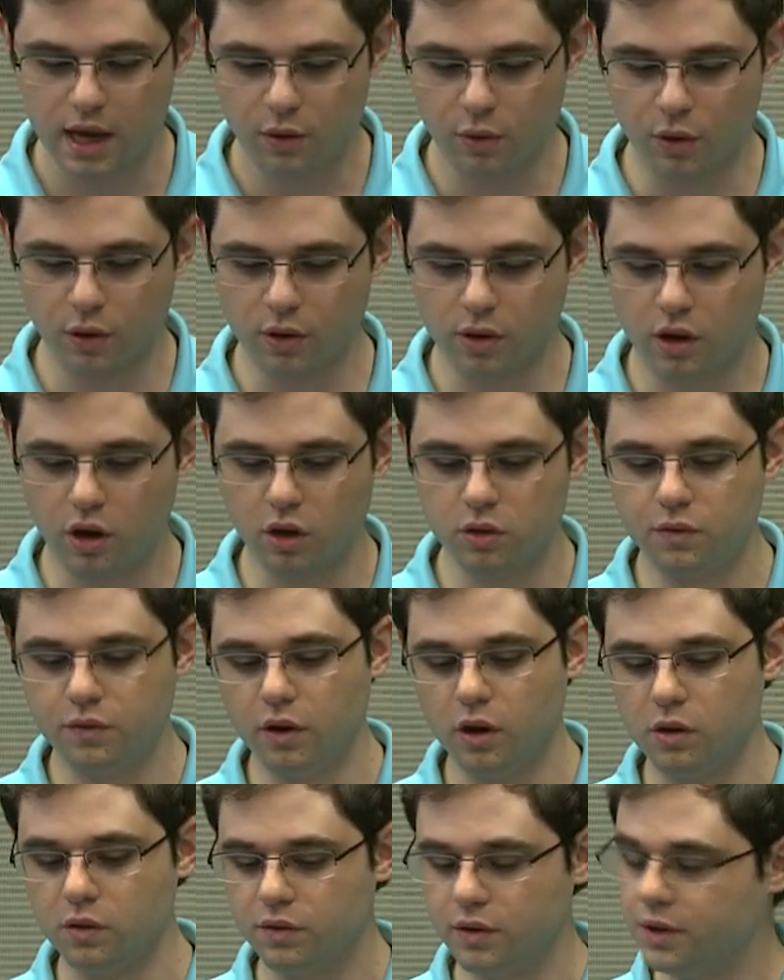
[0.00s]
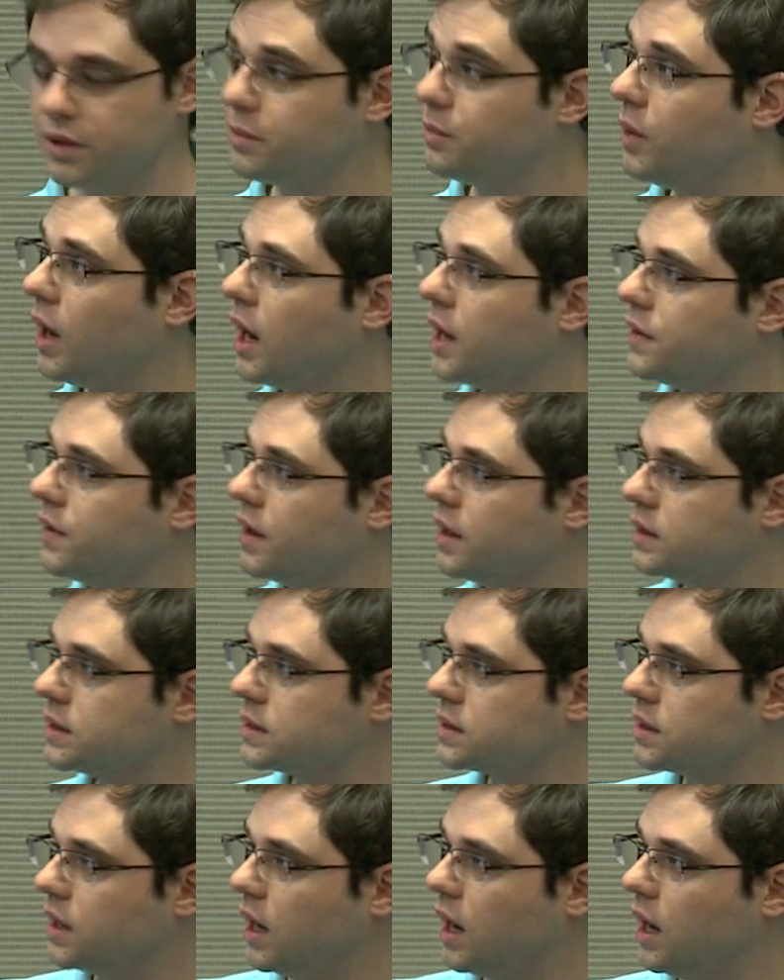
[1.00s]
we will convolve it by
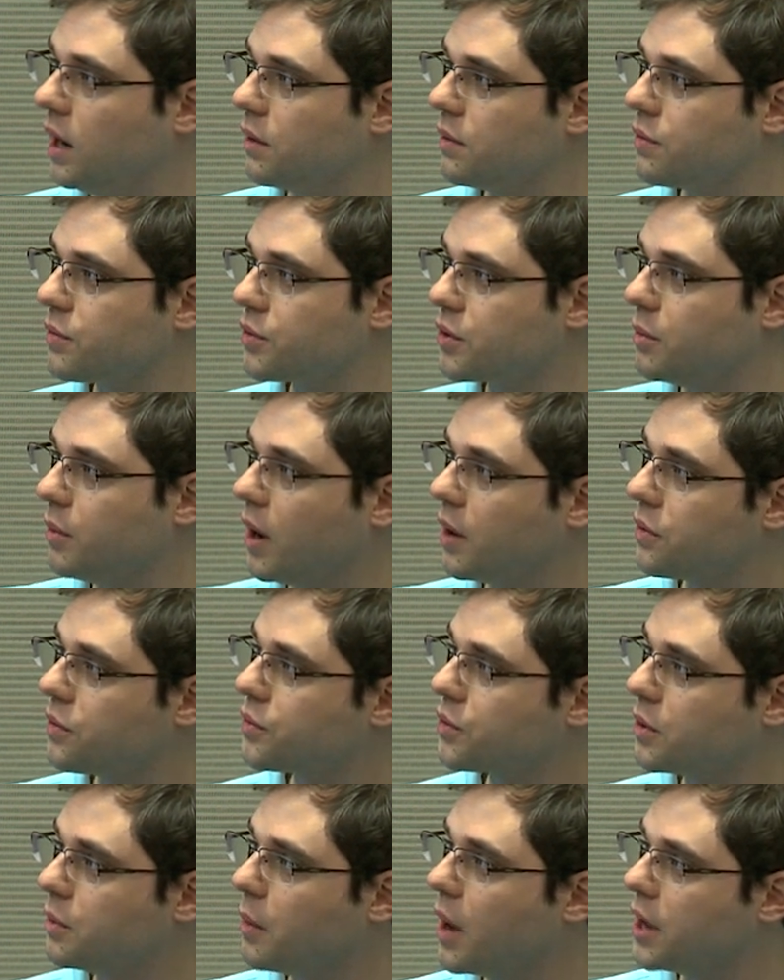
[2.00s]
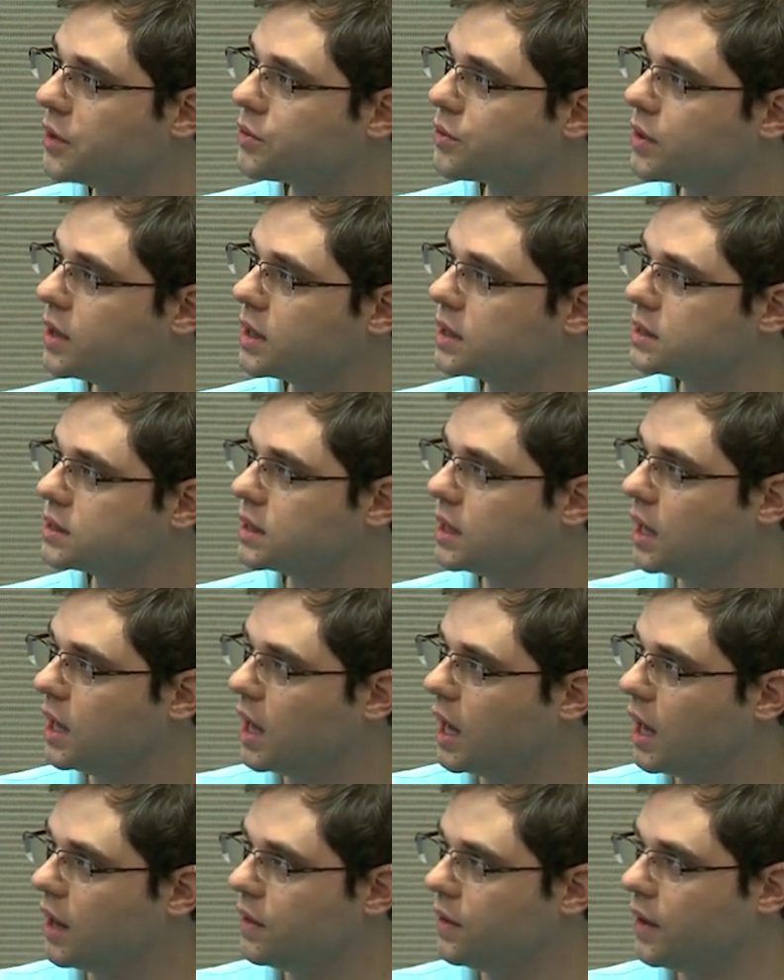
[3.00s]
this three by three matrix
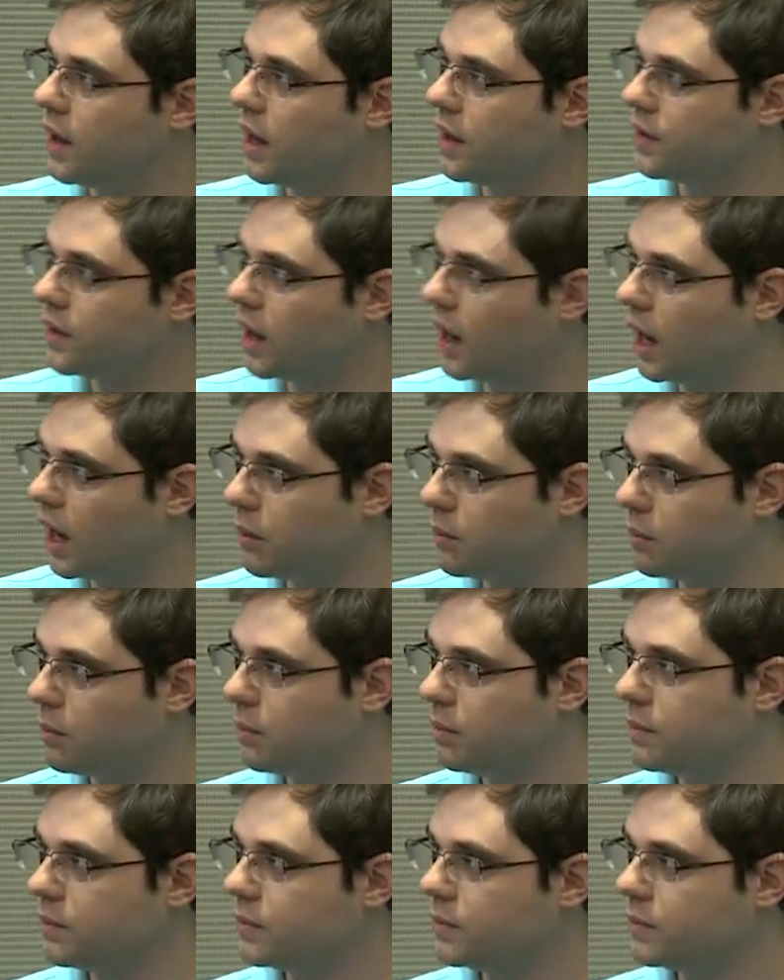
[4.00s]
and then um,